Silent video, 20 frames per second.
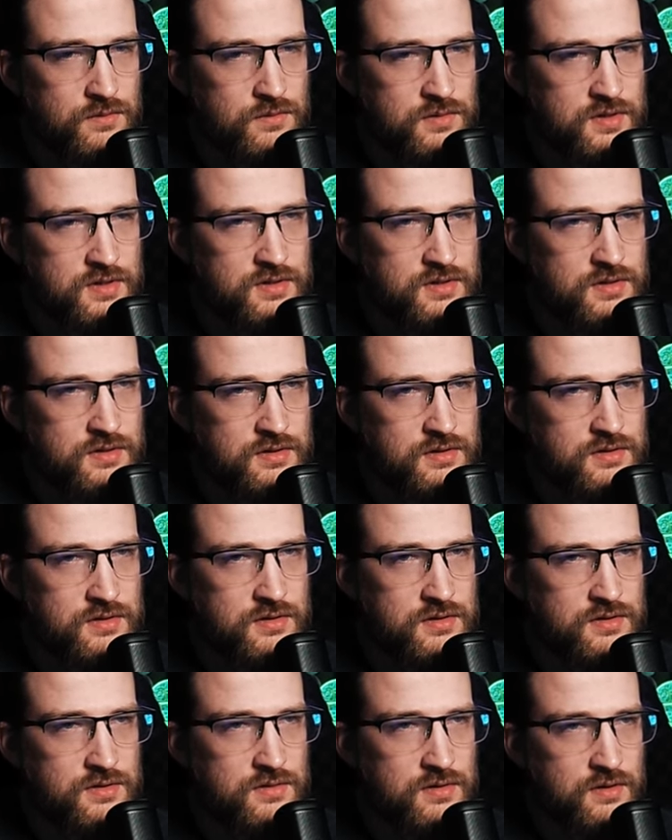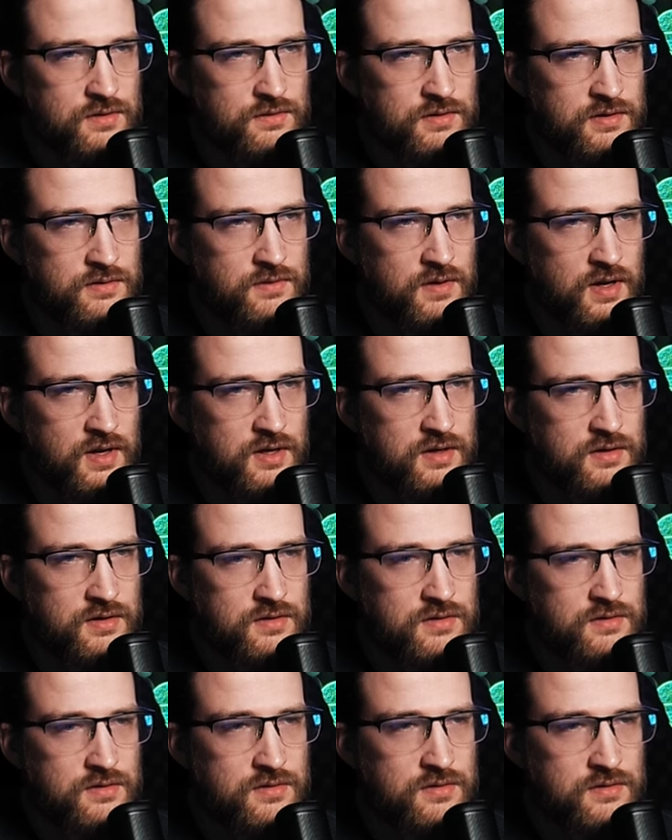One, two, three
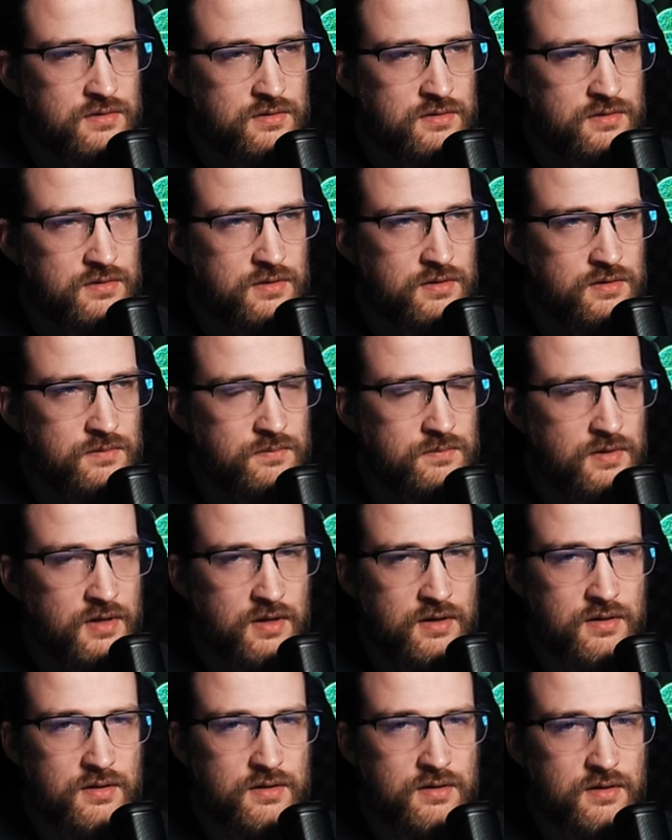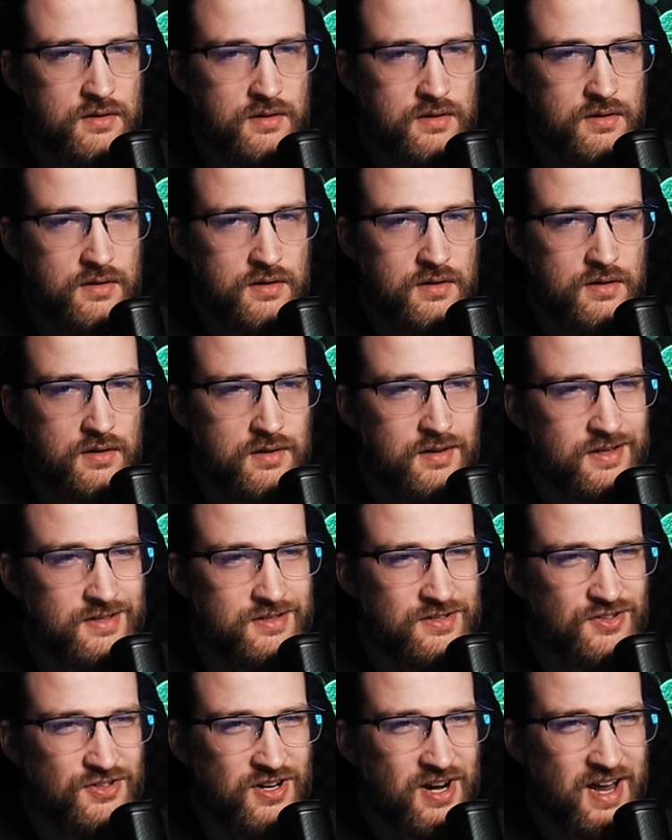range. yeah.
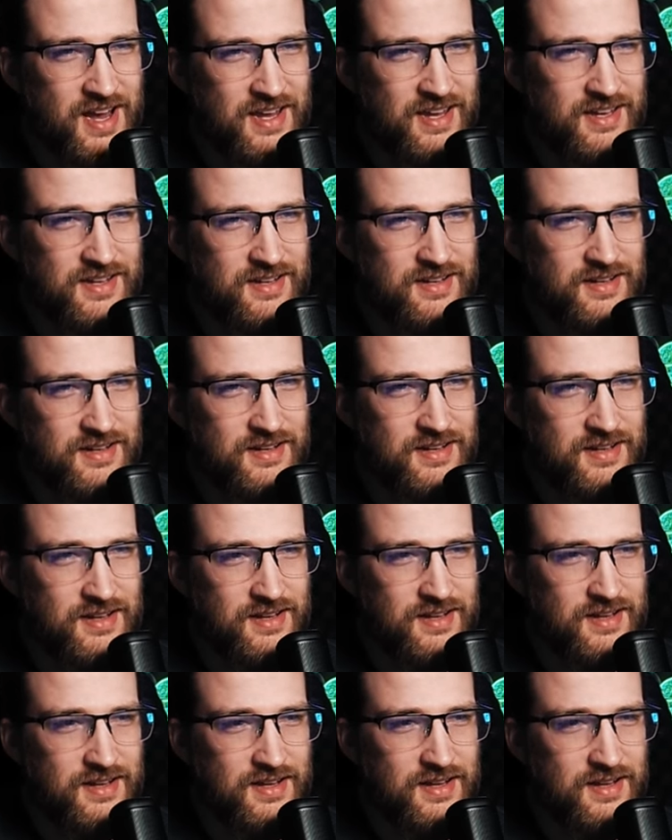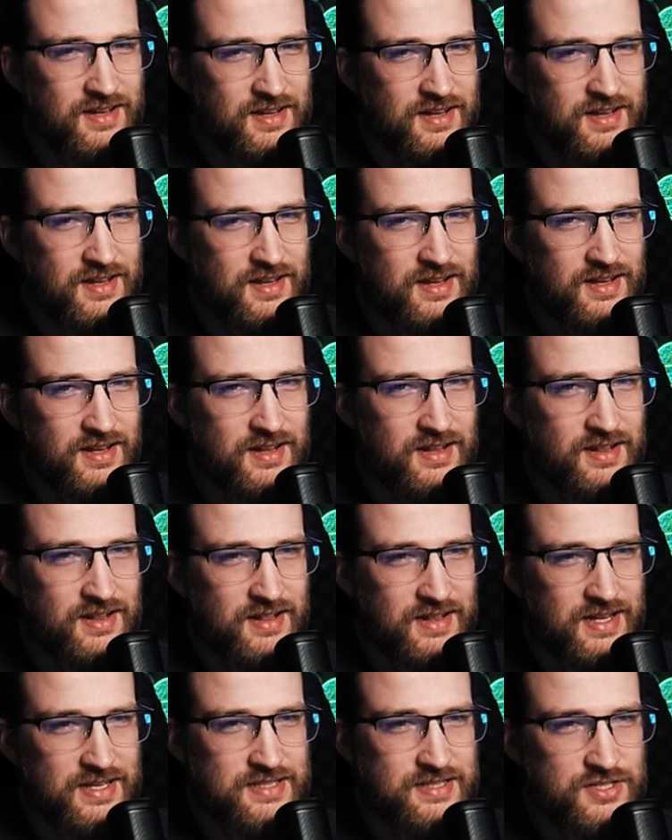Let's try it.
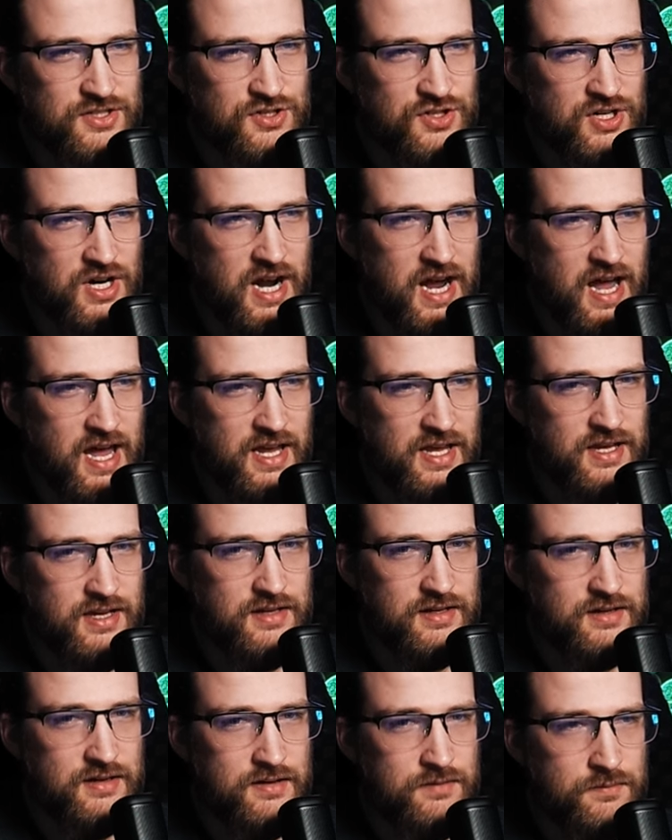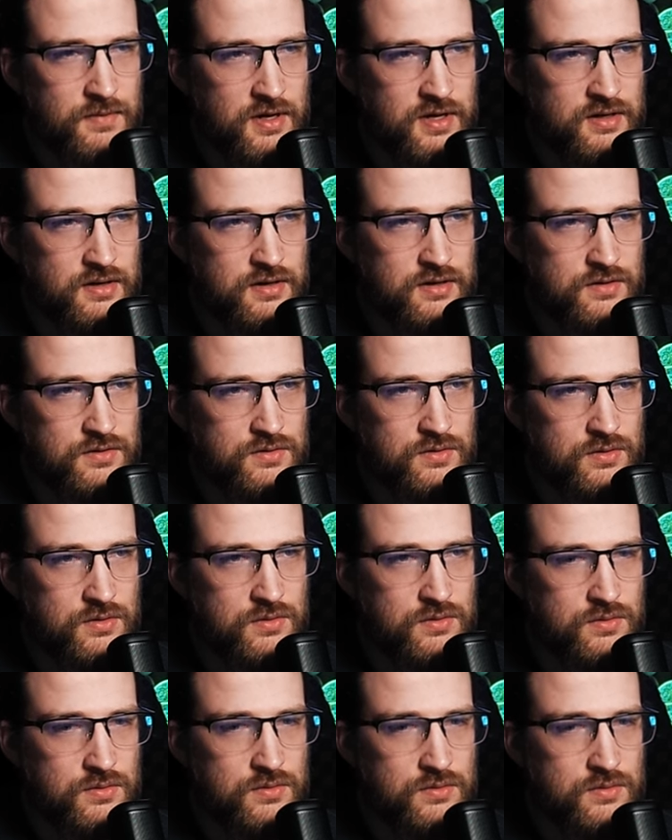Let's try it. Mind
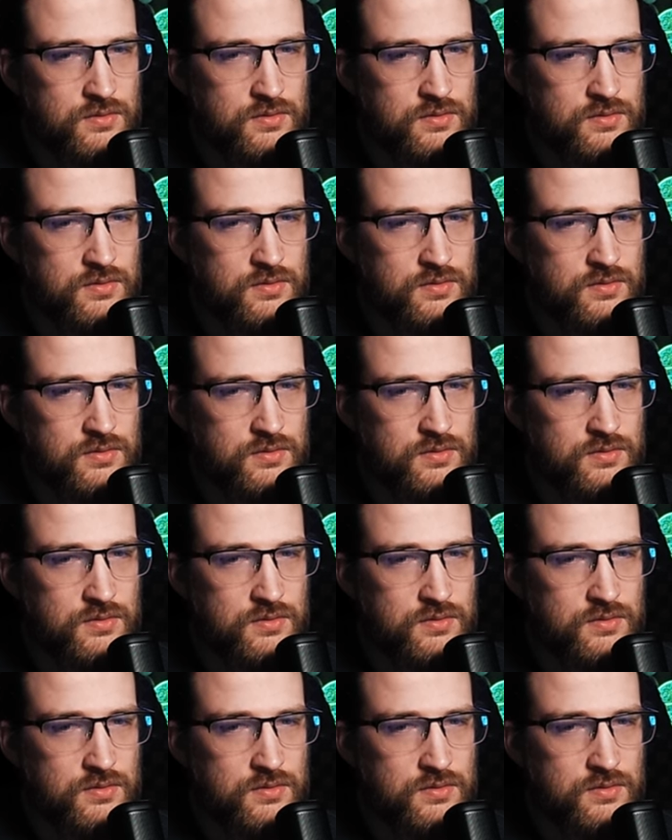Control.